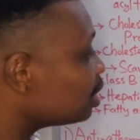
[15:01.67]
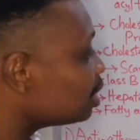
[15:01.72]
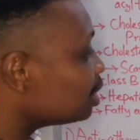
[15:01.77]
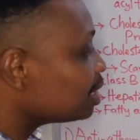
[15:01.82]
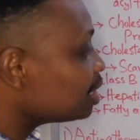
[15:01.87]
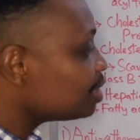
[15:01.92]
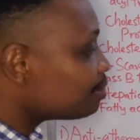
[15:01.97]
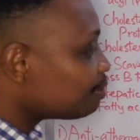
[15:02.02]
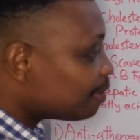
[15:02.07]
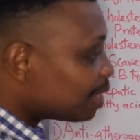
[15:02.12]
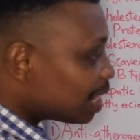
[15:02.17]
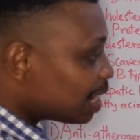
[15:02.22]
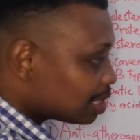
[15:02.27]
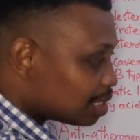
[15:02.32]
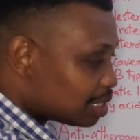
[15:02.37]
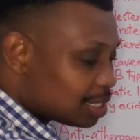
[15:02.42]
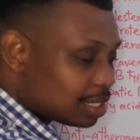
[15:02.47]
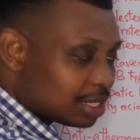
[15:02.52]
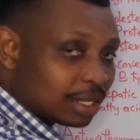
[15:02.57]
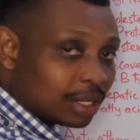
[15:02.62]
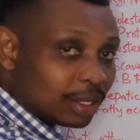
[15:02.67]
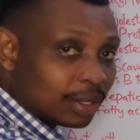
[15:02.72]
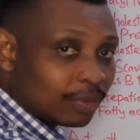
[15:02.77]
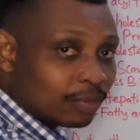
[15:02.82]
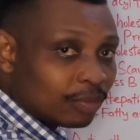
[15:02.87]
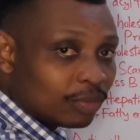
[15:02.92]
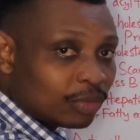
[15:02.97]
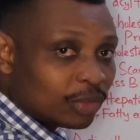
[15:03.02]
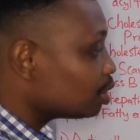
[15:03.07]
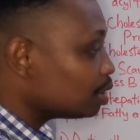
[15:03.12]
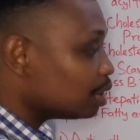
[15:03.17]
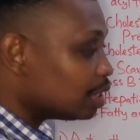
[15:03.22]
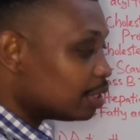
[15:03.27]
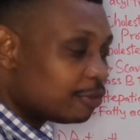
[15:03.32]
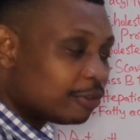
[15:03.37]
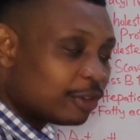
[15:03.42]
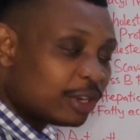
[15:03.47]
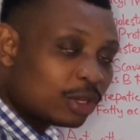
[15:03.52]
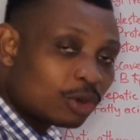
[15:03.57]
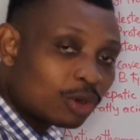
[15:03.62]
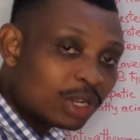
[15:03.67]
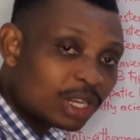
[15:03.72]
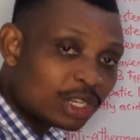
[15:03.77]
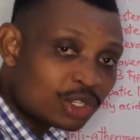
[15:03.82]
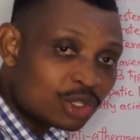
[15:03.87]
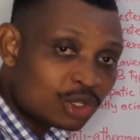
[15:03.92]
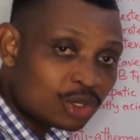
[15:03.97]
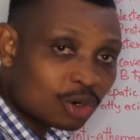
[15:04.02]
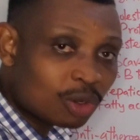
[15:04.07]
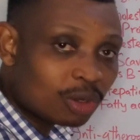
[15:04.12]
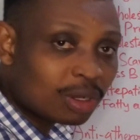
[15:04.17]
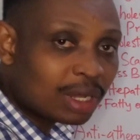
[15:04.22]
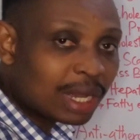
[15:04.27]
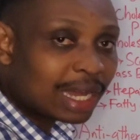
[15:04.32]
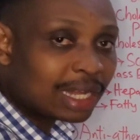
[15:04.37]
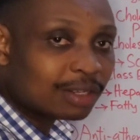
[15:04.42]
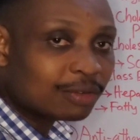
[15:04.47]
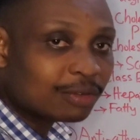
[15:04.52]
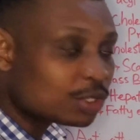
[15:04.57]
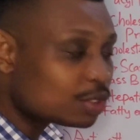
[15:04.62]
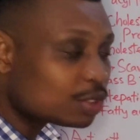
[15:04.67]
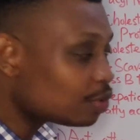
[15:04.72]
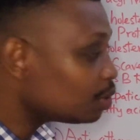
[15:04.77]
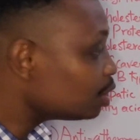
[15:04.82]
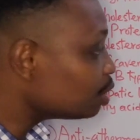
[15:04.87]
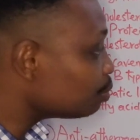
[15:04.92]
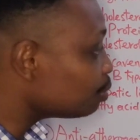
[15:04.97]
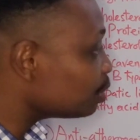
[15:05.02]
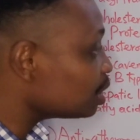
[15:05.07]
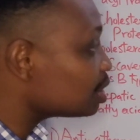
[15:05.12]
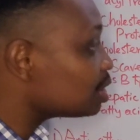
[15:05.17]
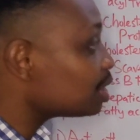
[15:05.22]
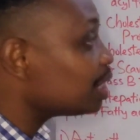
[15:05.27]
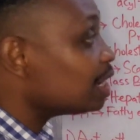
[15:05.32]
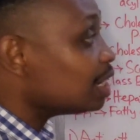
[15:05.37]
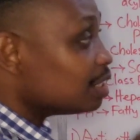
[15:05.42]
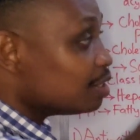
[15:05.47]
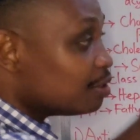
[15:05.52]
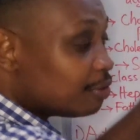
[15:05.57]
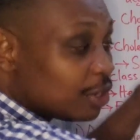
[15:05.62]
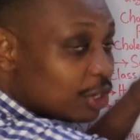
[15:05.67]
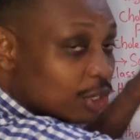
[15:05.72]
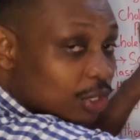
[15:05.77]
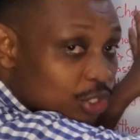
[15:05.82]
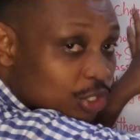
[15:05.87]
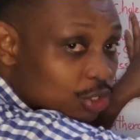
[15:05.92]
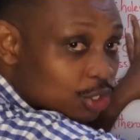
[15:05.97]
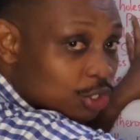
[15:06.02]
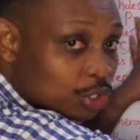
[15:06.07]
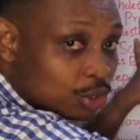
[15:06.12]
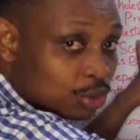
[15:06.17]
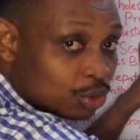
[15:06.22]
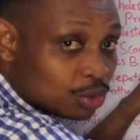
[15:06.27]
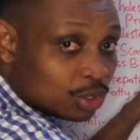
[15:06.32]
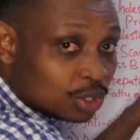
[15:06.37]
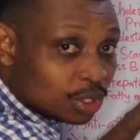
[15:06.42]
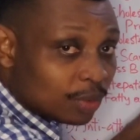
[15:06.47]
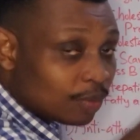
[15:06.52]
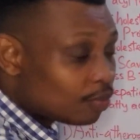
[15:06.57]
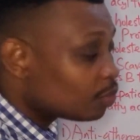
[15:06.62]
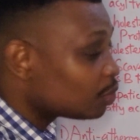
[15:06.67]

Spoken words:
these fats, the free cholesterol and phospholipids in the various tissues.